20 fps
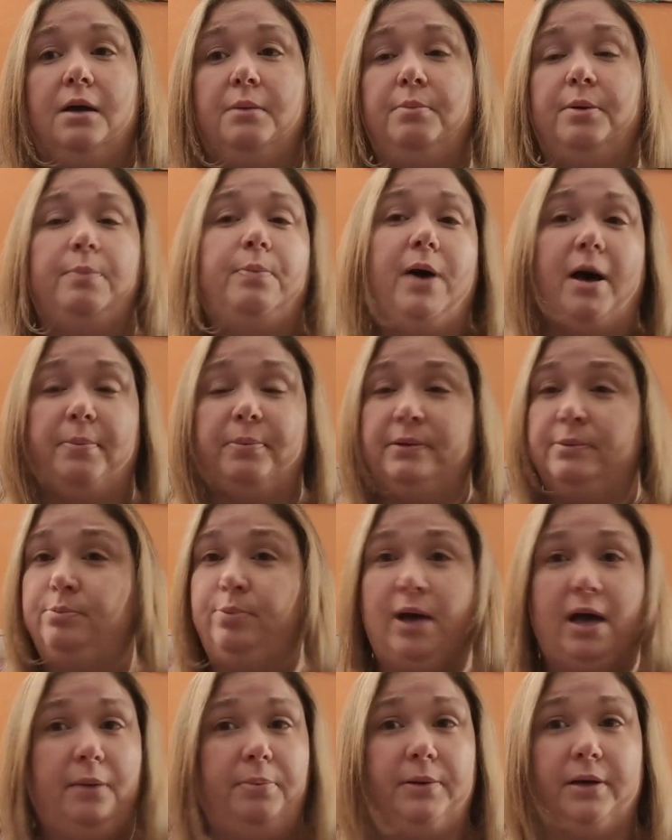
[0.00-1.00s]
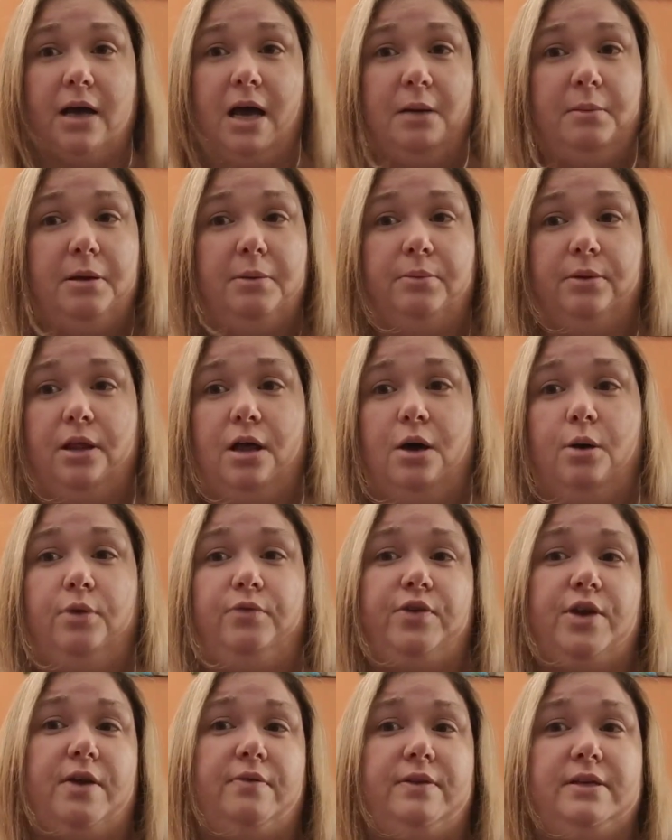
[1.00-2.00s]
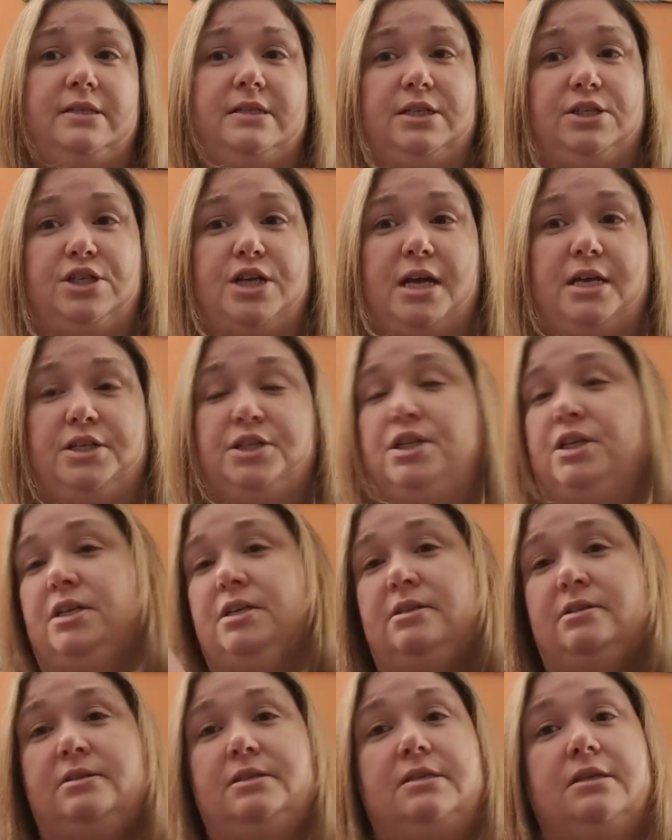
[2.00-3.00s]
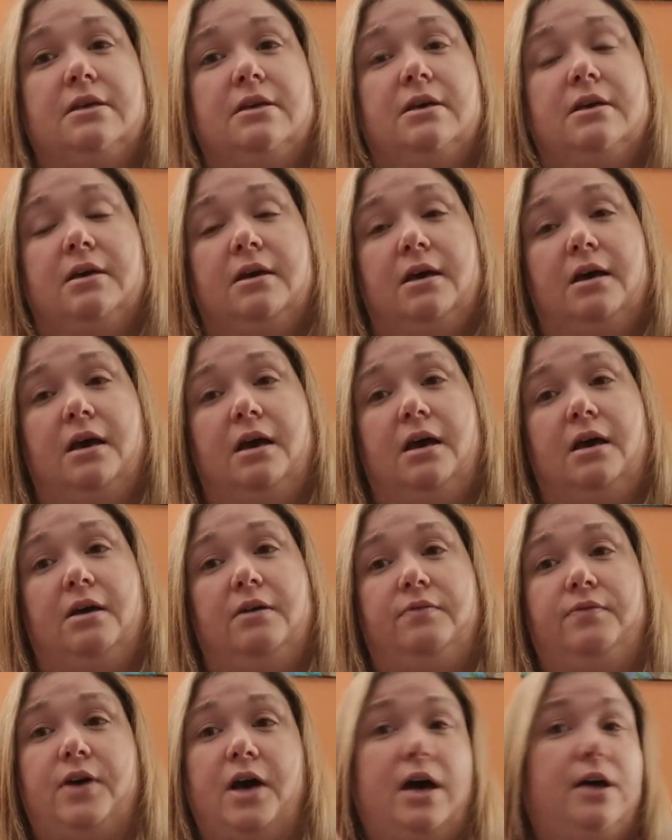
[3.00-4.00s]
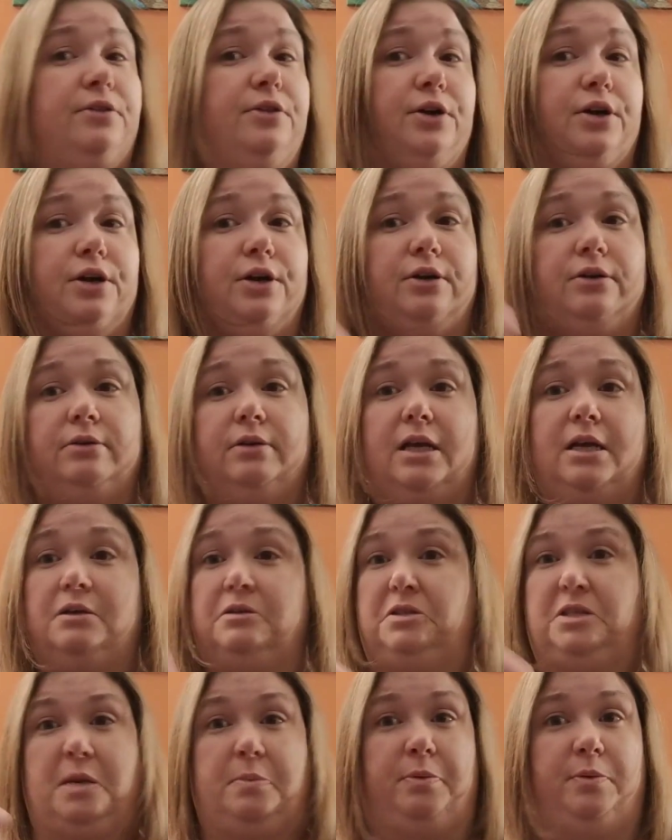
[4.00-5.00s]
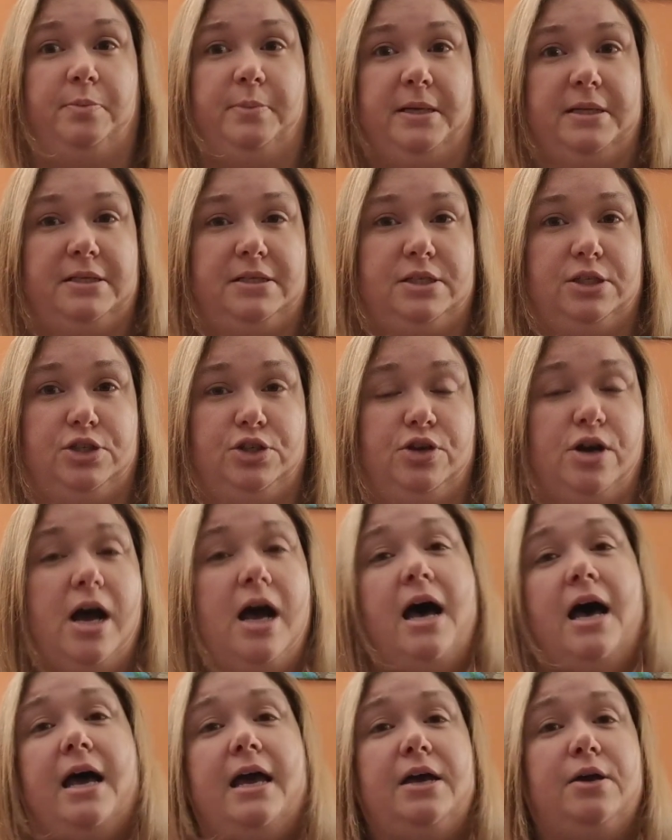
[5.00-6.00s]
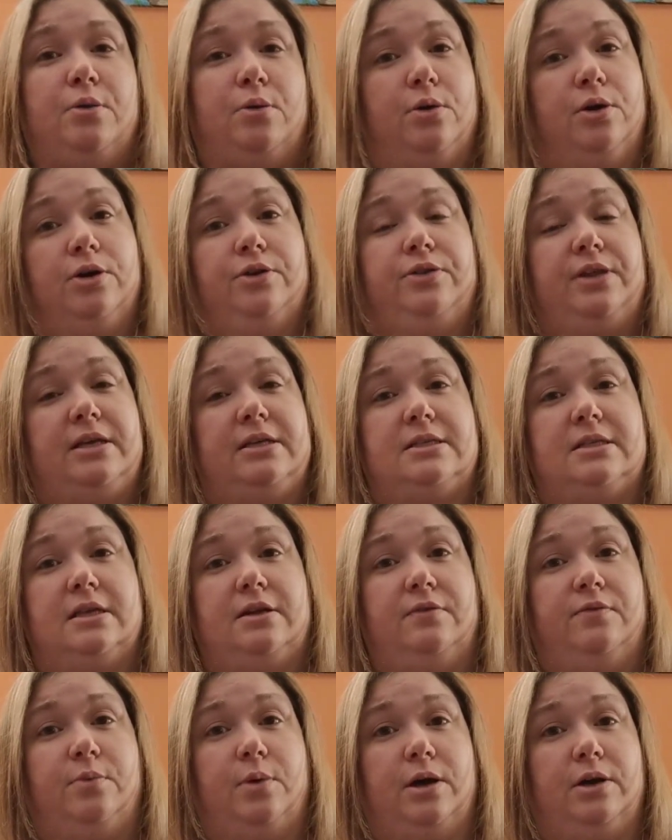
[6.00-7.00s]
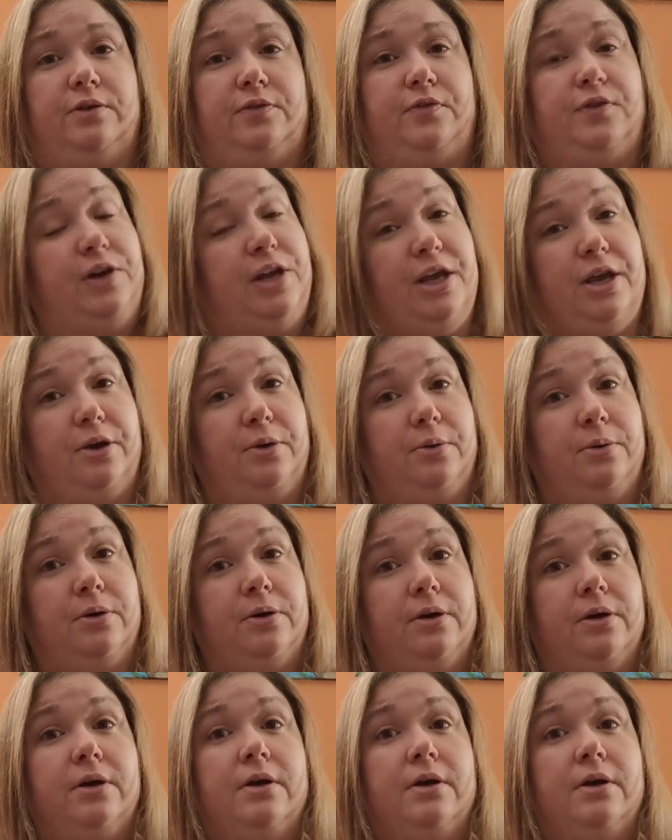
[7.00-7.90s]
Um, but pop pop a comment below if you have any suggestions of other supplements to try or things that have worked for you.